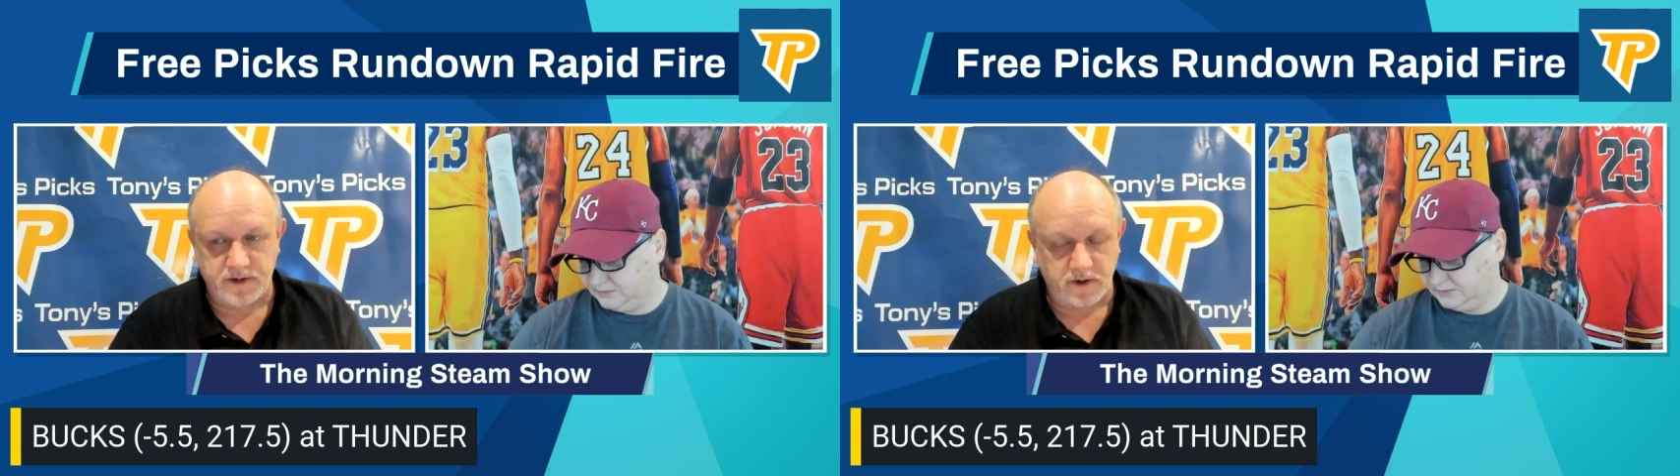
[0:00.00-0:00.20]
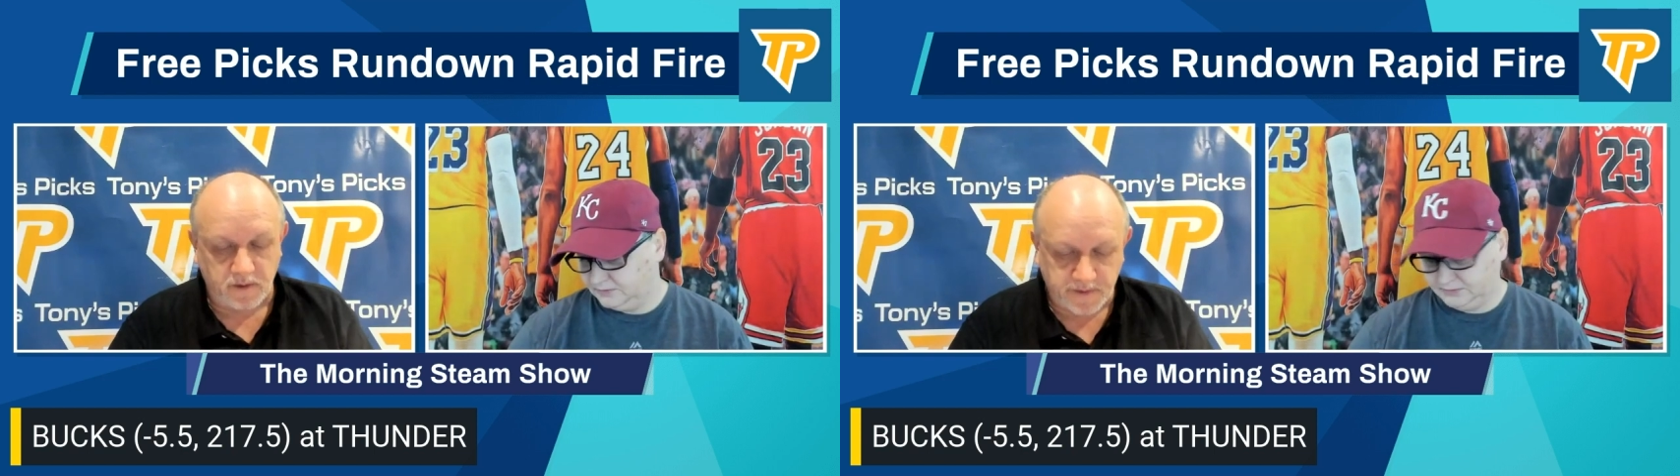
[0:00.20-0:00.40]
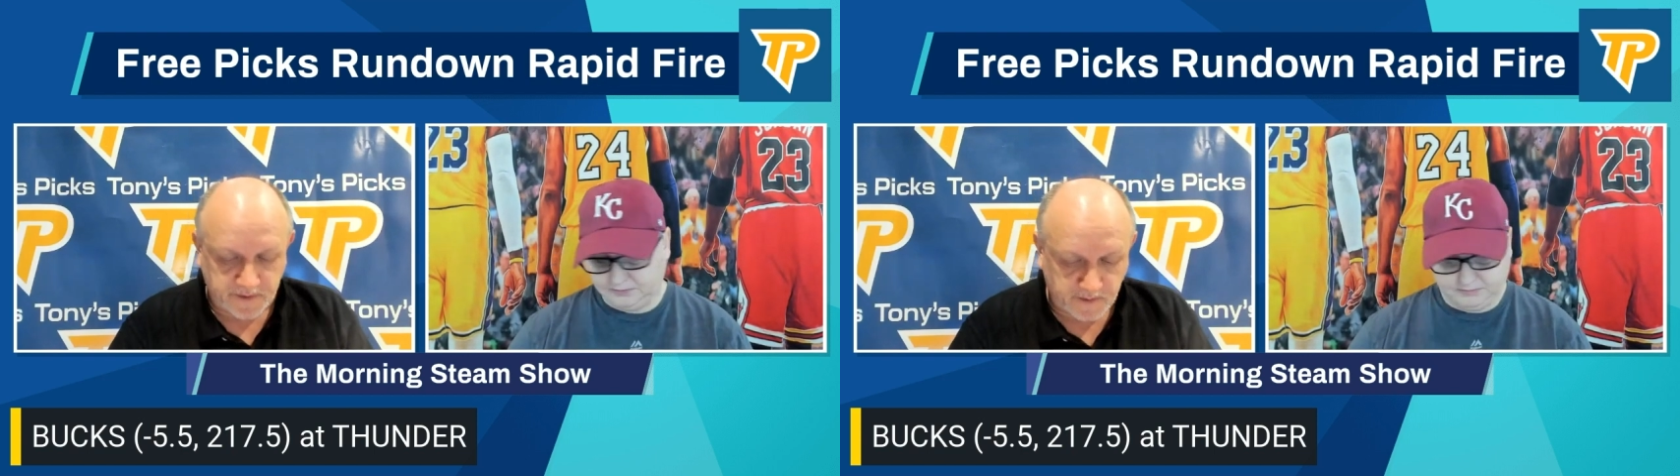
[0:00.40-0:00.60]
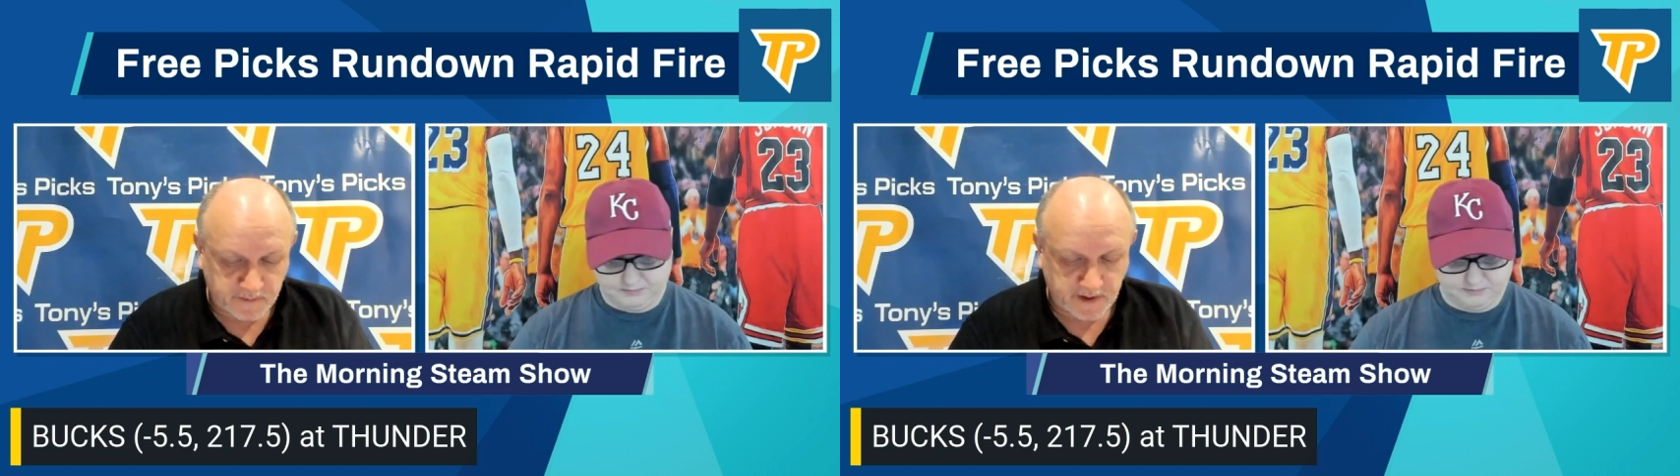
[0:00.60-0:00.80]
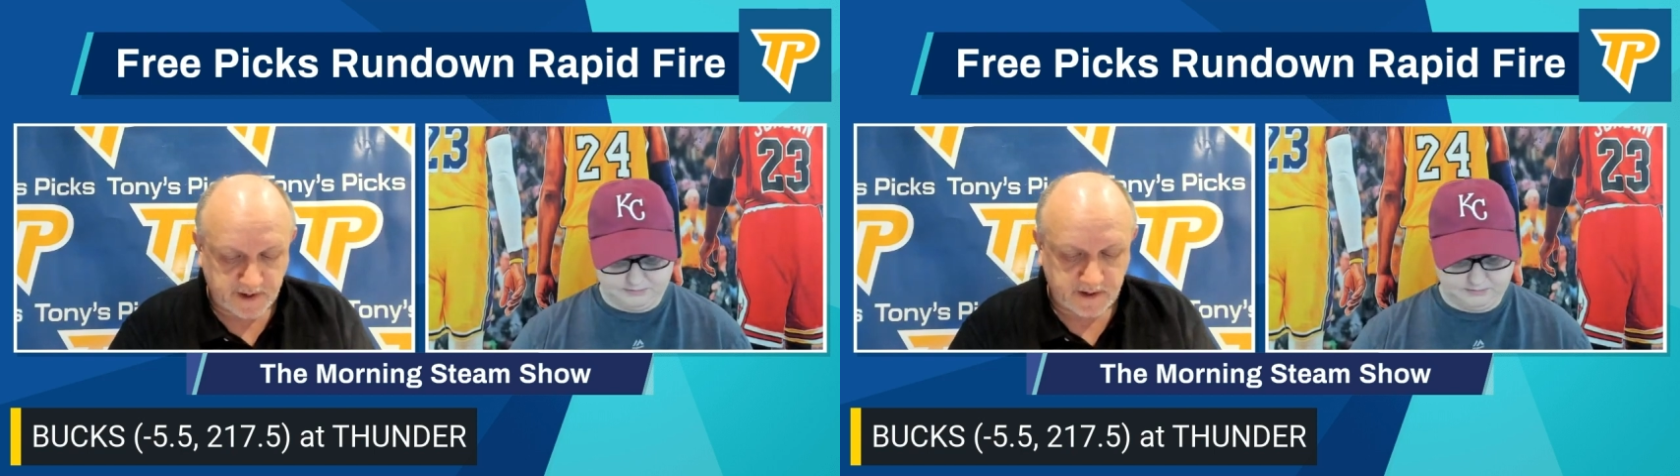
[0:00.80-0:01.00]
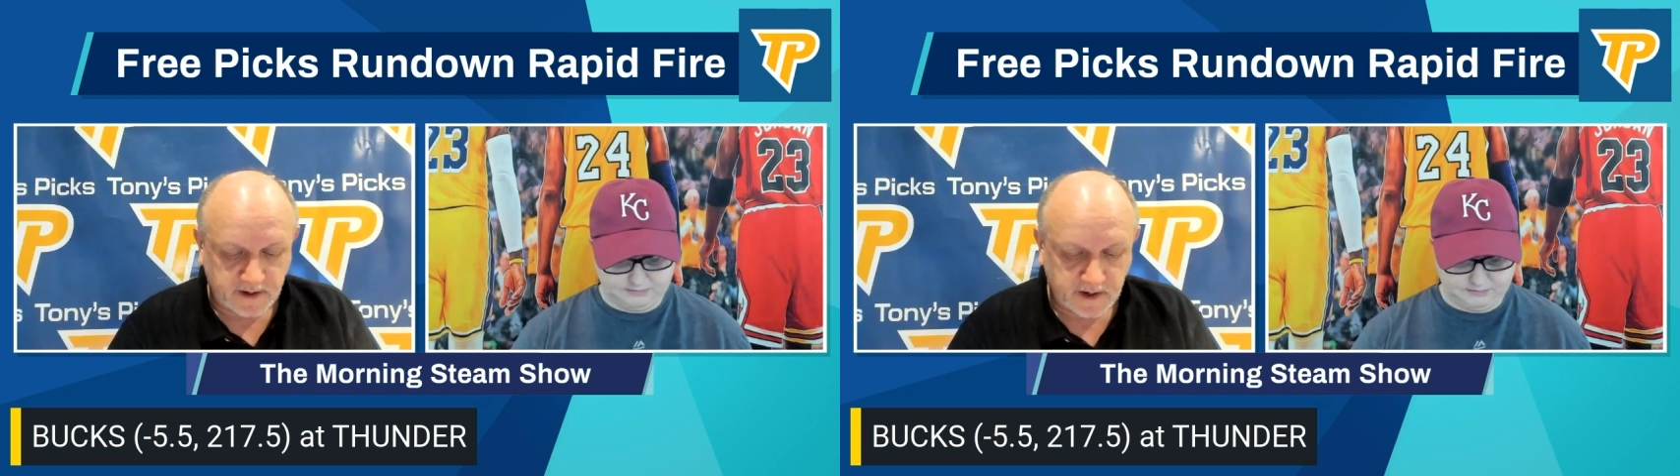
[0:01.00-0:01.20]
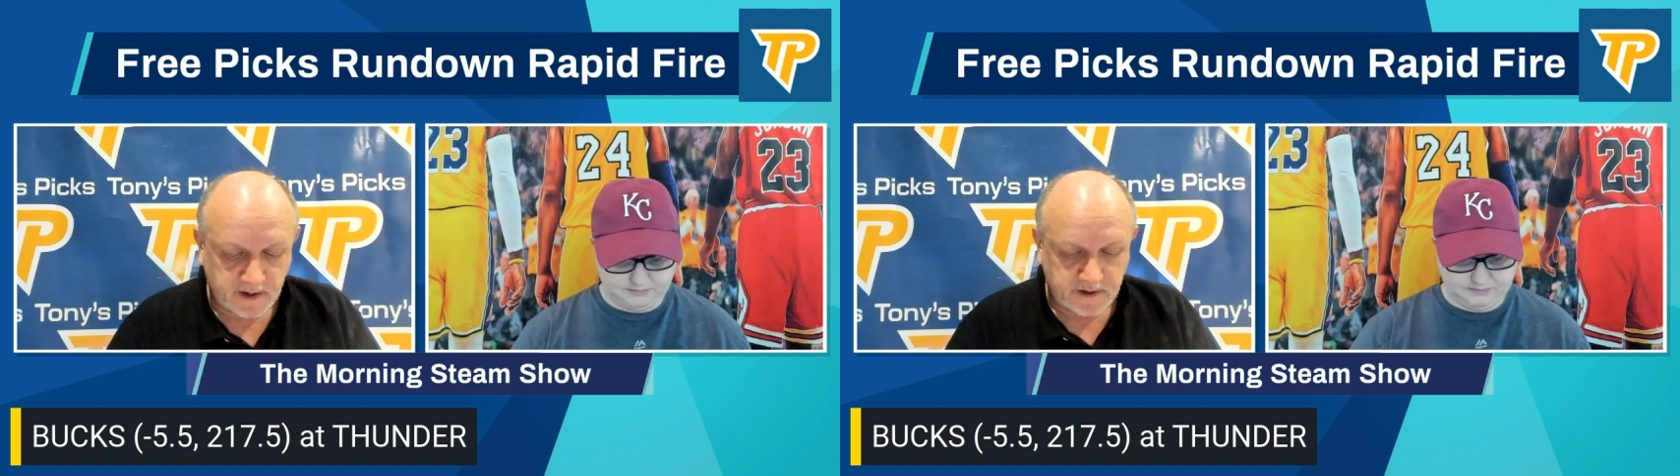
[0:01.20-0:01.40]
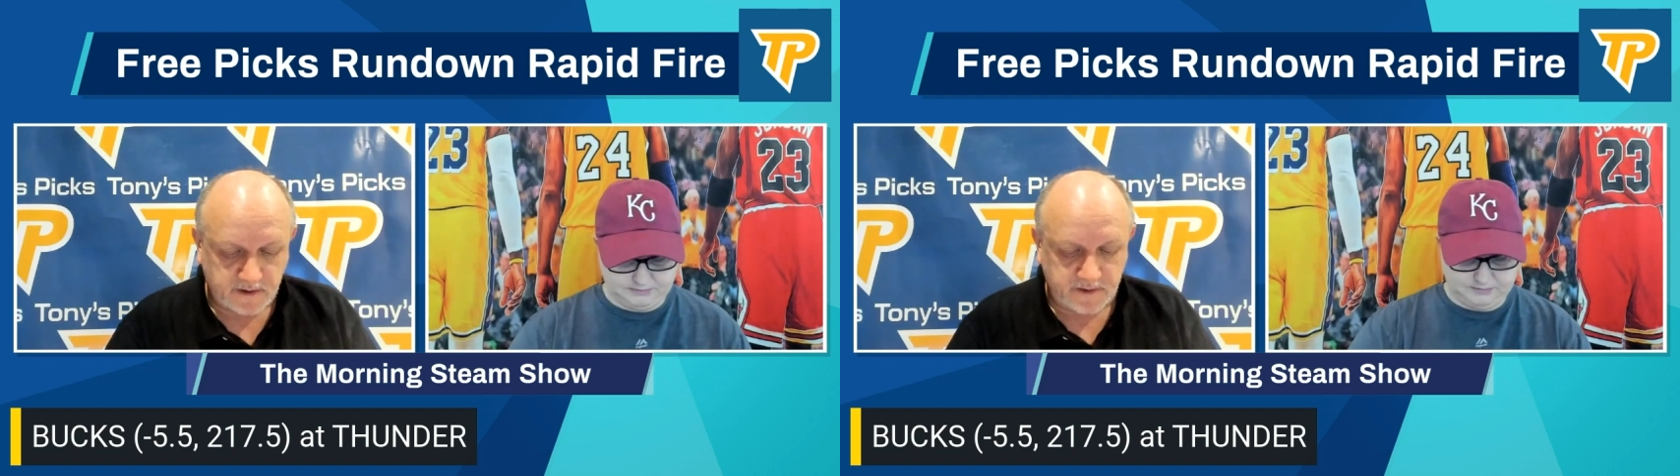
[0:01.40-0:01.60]
showing that they're playing,
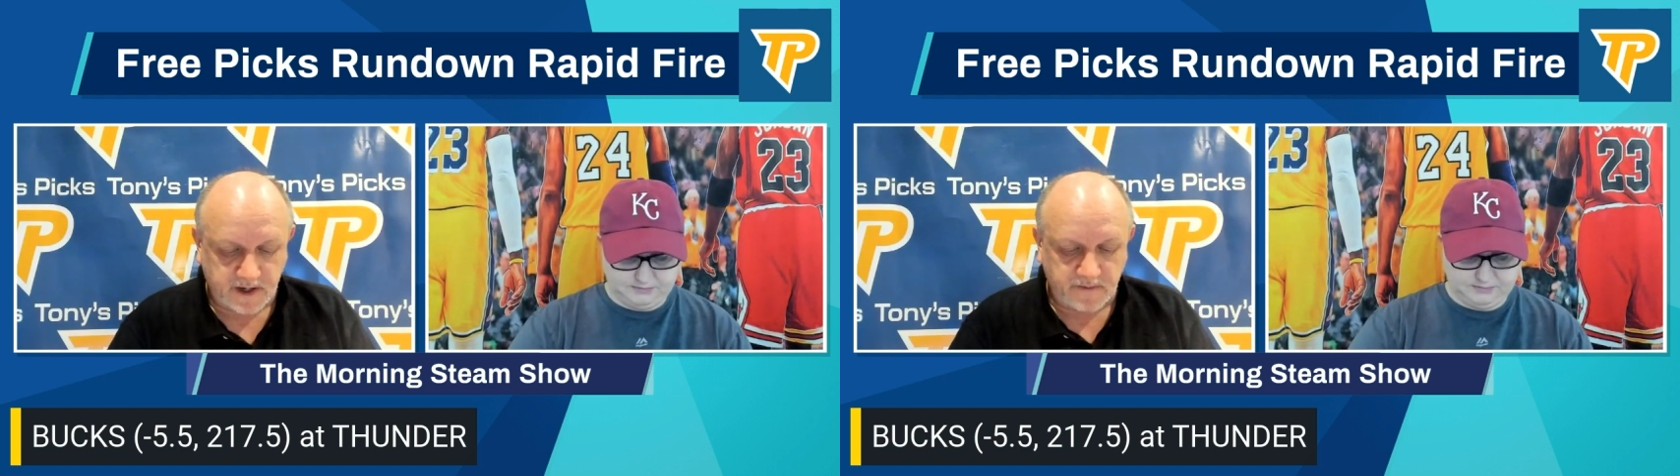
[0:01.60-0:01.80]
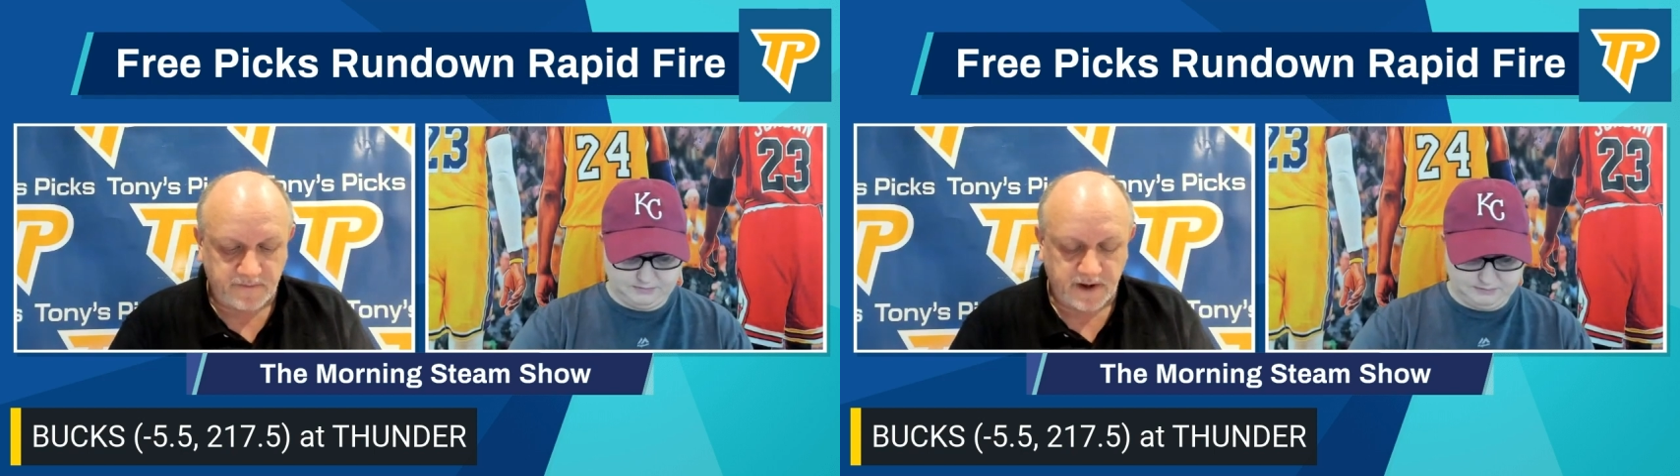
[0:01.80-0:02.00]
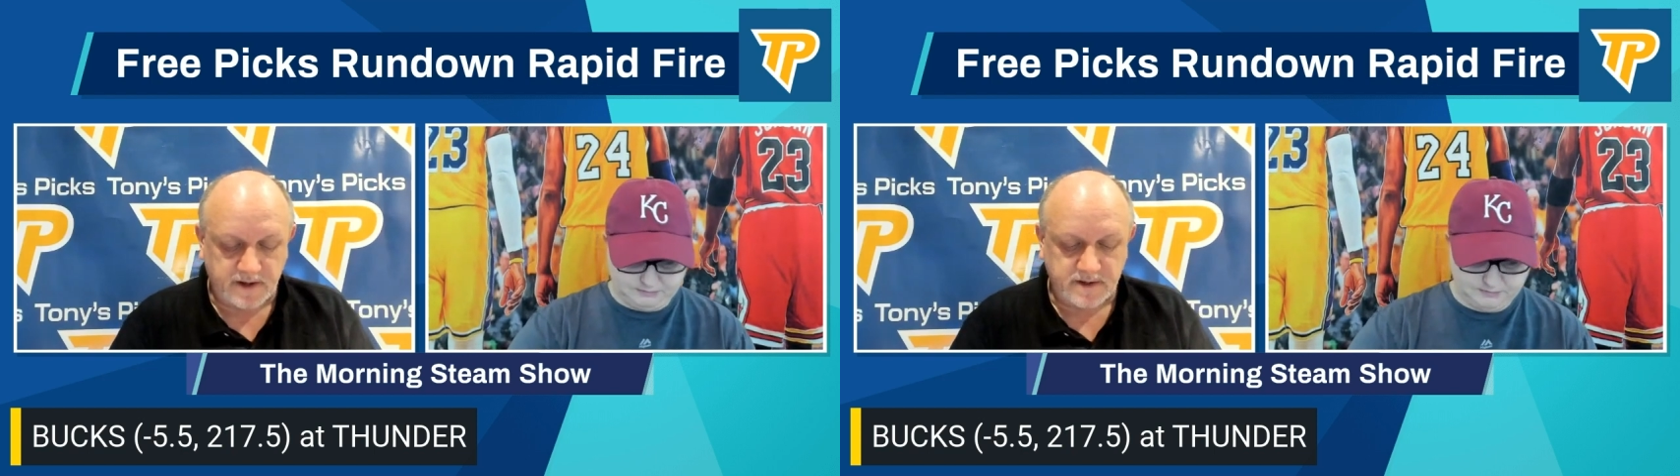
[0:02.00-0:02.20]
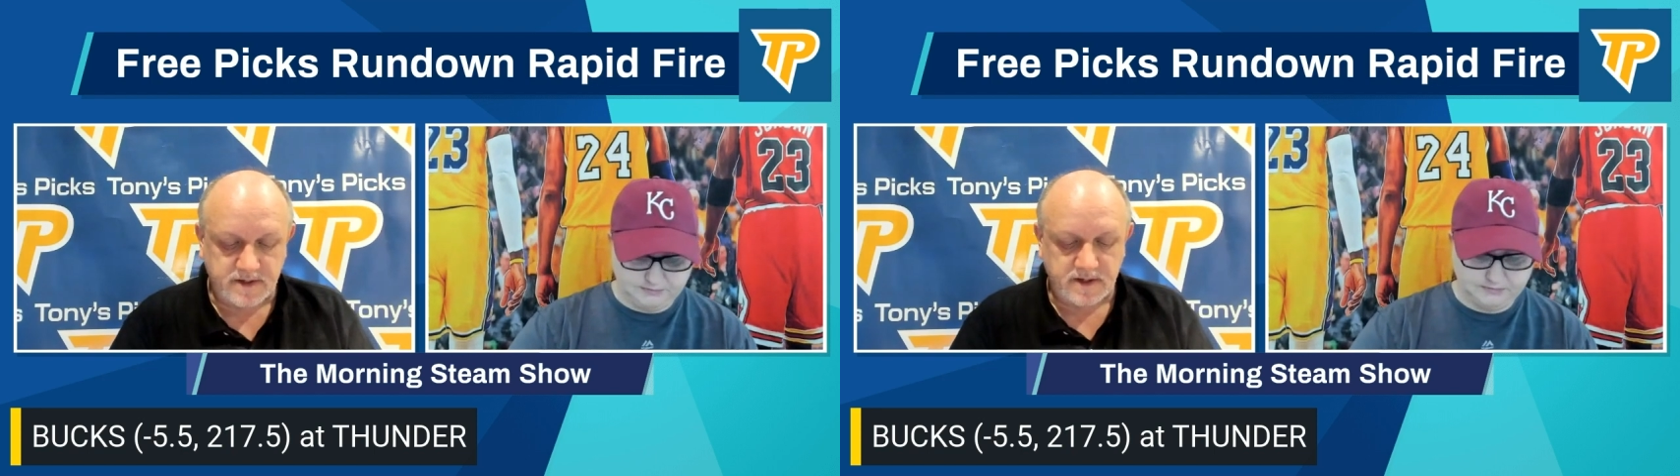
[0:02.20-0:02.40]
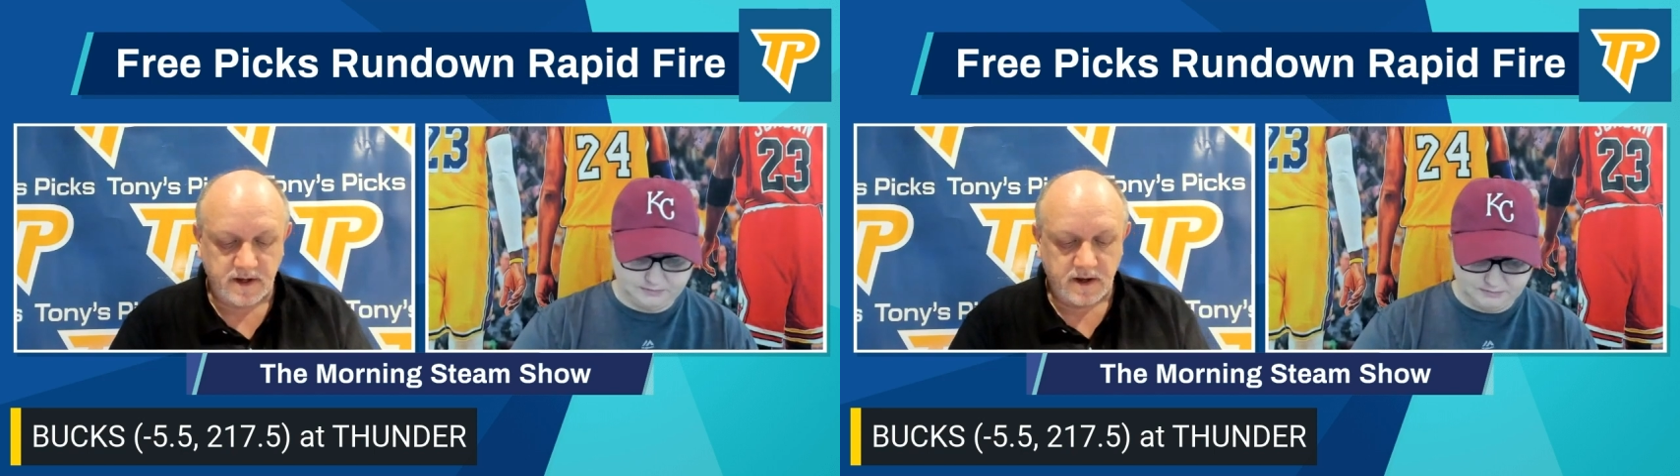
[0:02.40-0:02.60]
you know, defense.